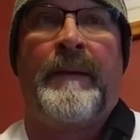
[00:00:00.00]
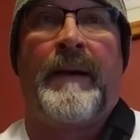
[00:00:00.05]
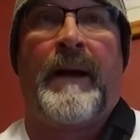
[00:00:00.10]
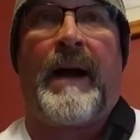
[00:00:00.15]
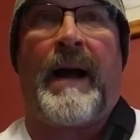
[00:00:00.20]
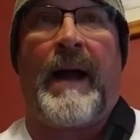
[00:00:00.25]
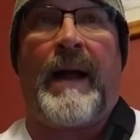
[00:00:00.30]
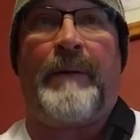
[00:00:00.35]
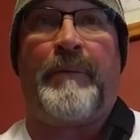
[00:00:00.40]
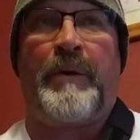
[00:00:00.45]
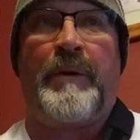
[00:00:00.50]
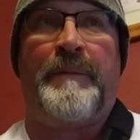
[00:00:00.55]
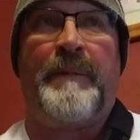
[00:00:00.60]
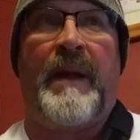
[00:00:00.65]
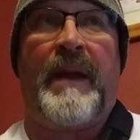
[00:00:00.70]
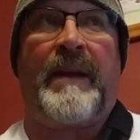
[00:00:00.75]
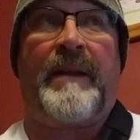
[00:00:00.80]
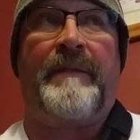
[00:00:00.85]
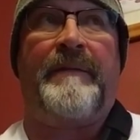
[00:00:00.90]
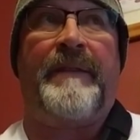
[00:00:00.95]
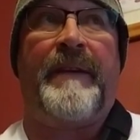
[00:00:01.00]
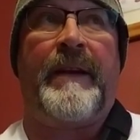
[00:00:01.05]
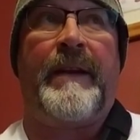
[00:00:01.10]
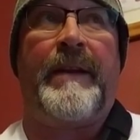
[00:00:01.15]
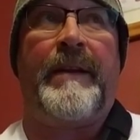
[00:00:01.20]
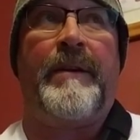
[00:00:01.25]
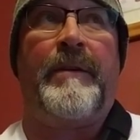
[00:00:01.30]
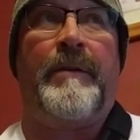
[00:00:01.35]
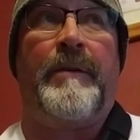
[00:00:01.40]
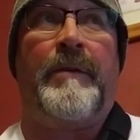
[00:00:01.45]
I would make a
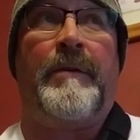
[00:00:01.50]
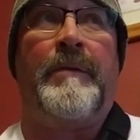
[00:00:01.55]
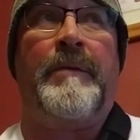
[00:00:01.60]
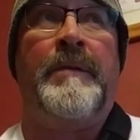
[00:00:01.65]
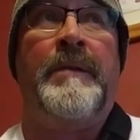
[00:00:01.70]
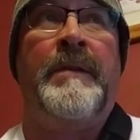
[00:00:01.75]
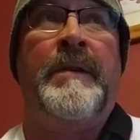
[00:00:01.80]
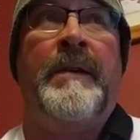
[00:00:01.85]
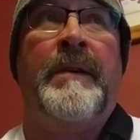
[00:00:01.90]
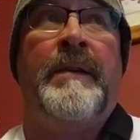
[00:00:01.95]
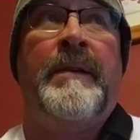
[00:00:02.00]
video.